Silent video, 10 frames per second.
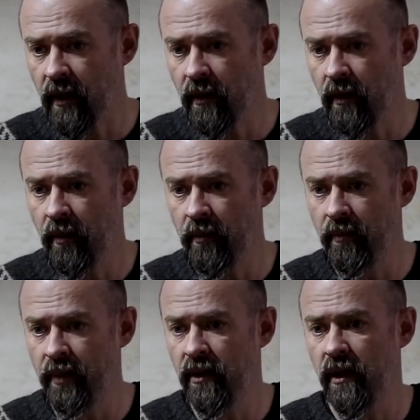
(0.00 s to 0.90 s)

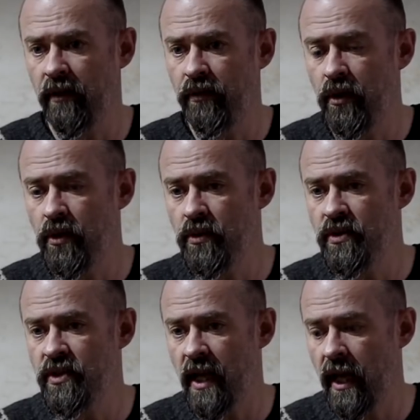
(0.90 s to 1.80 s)
But if you
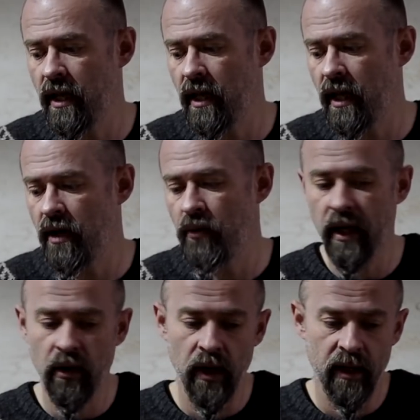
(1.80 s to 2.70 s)
use a
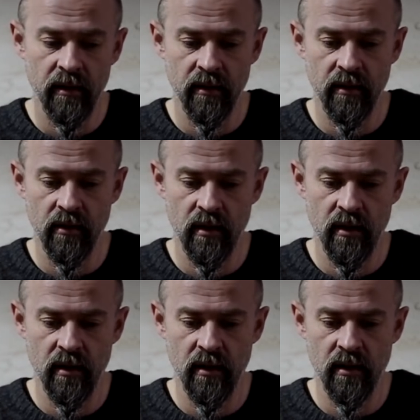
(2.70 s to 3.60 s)
regulated
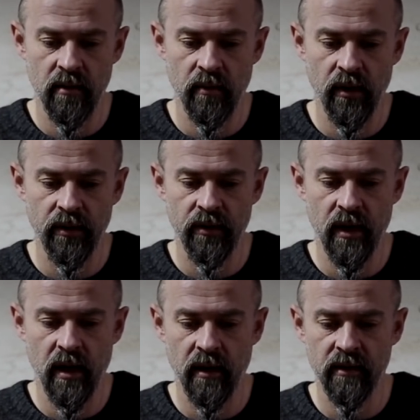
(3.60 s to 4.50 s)
mod,
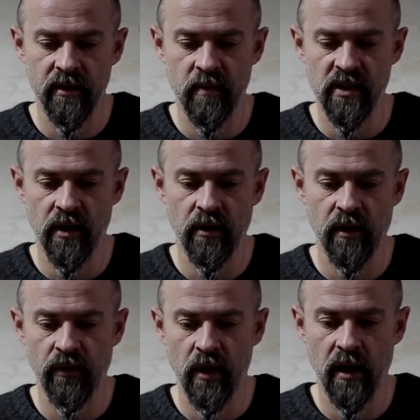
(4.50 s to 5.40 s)
and especially
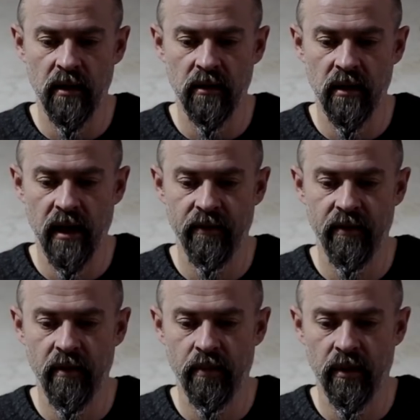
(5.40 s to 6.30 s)
if you have
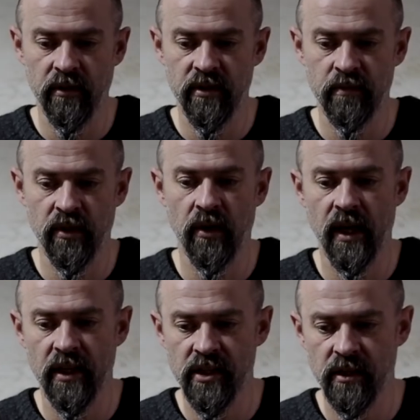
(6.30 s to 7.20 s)
a pulse
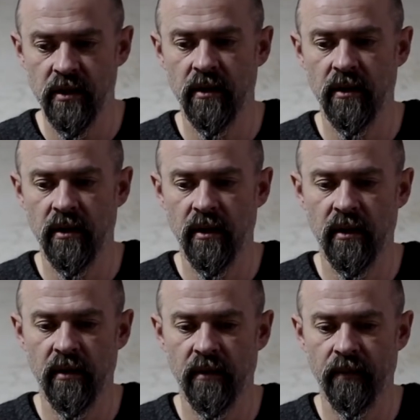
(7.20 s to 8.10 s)
modulation,
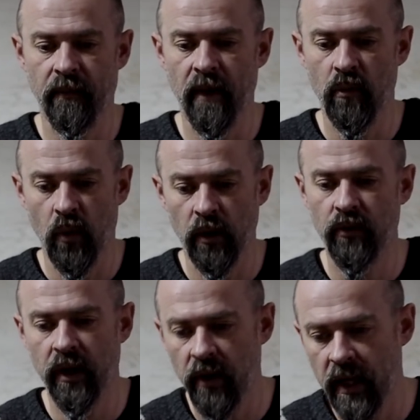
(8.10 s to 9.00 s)
volt
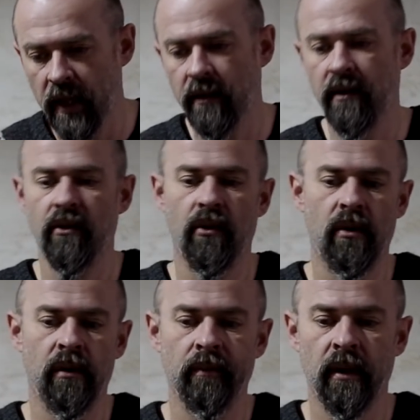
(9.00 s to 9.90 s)
regulated,
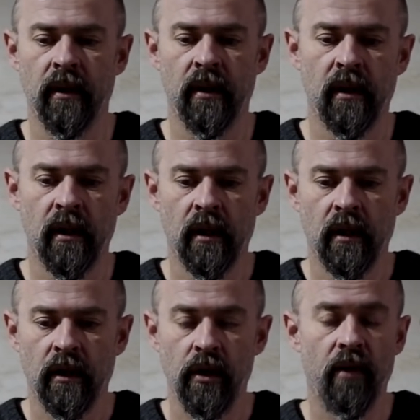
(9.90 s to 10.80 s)
or
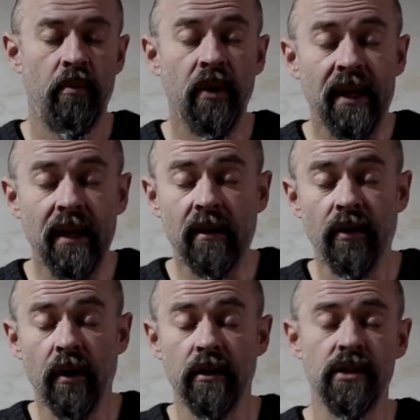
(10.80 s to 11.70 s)
you have preheat
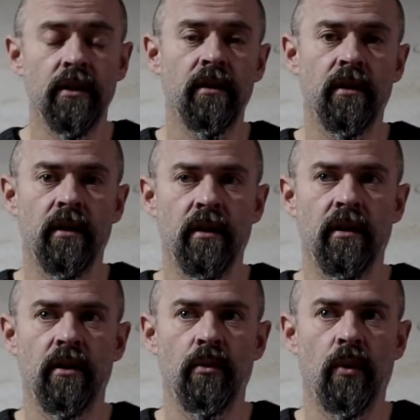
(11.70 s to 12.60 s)
function,
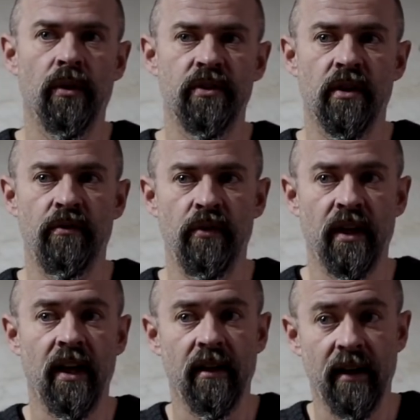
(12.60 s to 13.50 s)
you won't suffer
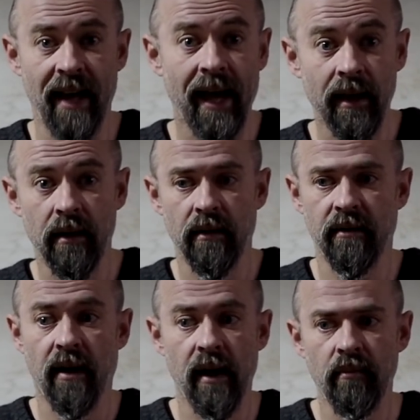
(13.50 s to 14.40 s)
the lag
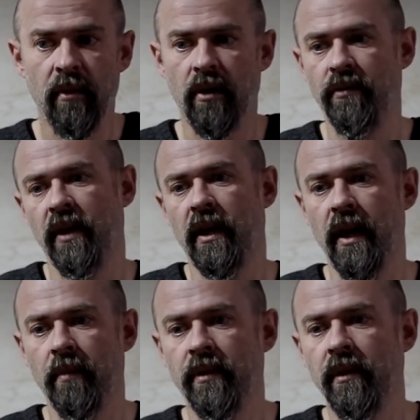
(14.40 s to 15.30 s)
time of a
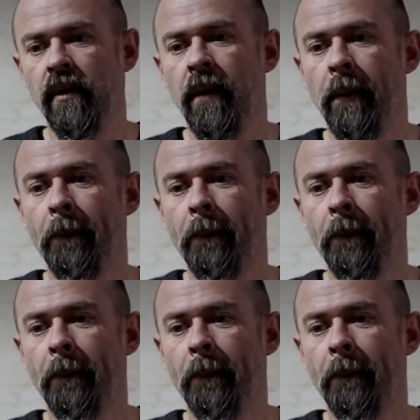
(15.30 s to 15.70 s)
Clapton.